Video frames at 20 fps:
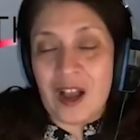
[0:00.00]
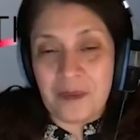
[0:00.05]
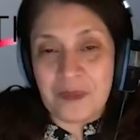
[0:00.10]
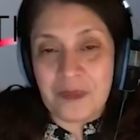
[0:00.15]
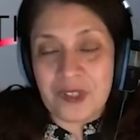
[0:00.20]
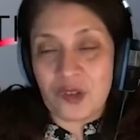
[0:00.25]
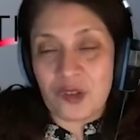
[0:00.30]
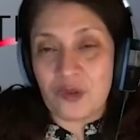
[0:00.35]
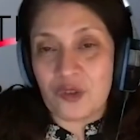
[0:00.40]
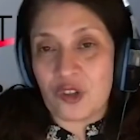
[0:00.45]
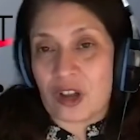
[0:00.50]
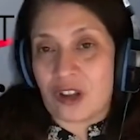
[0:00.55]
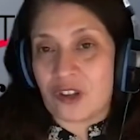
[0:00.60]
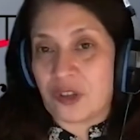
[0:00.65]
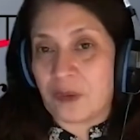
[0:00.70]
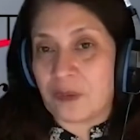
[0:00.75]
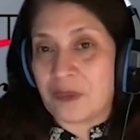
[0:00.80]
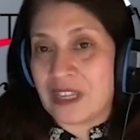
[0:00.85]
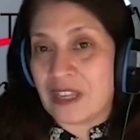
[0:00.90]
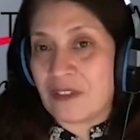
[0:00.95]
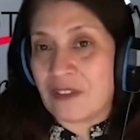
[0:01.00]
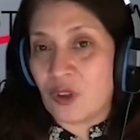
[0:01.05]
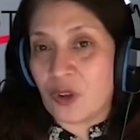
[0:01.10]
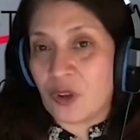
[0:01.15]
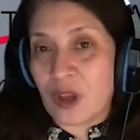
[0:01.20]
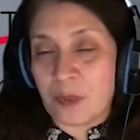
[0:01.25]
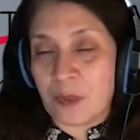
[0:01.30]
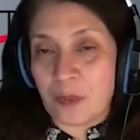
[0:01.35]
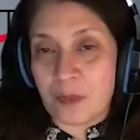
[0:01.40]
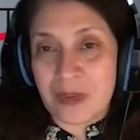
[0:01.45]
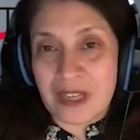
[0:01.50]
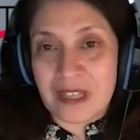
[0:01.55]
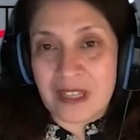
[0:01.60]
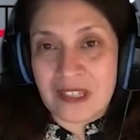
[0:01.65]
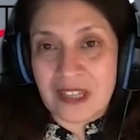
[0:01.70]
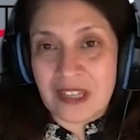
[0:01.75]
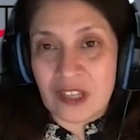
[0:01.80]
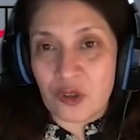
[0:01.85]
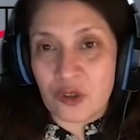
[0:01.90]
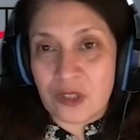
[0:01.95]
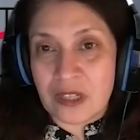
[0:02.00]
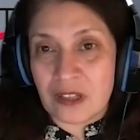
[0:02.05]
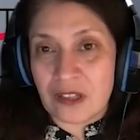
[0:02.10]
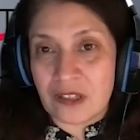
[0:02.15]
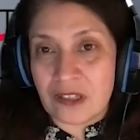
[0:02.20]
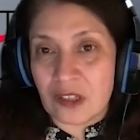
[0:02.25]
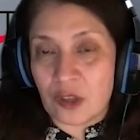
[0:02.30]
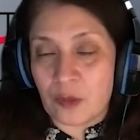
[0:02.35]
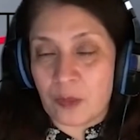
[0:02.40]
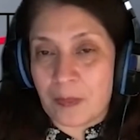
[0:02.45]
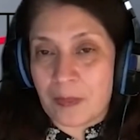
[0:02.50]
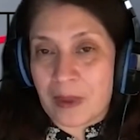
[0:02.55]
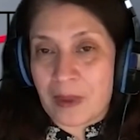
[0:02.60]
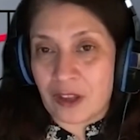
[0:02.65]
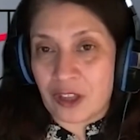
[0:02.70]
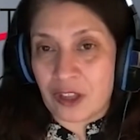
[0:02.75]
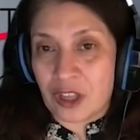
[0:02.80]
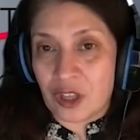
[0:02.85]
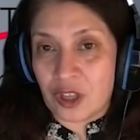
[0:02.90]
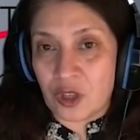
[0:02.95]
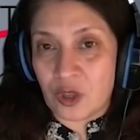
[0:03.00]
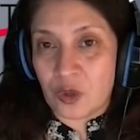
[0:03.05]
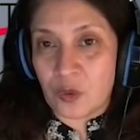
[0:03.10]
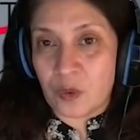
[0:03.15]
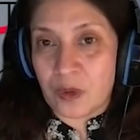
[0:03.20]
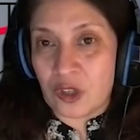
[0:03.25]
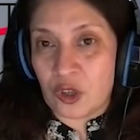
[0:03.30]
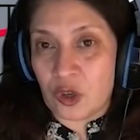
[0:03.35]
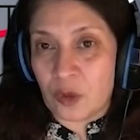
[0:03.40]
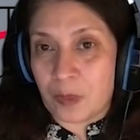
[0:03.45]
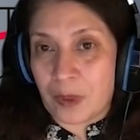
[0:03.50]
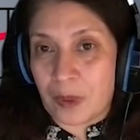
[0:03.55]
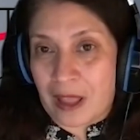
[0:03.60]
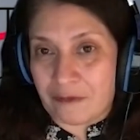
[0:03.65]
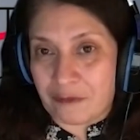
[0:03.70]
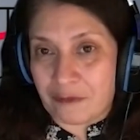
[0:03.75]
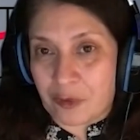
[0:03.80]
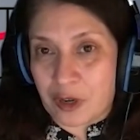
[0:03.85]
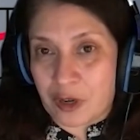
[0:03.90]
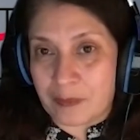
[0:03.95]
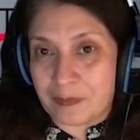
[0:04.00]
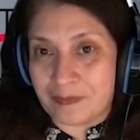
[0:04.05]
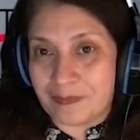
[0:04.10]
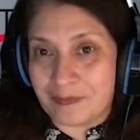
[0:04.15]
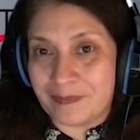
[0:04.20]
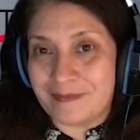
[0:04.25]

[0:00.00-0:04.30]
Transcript: So Josh, I'm going to give you a couple minutes. Can you tell us a little bit about you and your platform?